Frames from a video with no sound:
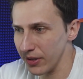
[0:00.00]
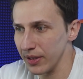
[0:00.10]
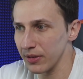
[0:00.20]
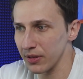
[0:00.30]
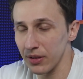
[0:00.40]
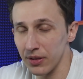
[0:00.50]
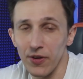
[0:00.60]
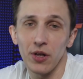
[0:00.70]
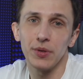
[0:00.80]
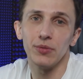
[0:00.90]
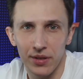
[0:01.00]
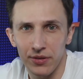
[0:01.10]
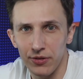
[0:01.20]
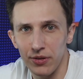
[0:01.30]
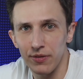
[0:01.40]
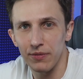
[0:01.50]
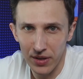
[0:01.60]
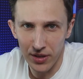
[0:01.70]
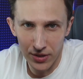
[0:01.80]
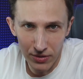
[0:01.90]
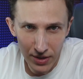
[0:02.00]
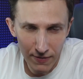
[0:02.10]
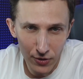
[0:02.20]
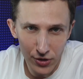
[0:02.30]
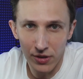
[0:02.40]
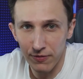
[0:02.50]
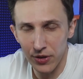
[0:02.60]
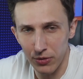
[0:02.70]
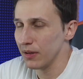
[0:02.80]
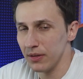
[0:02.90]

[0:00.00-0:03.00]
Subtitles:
and is going to develop you into a unique version of you.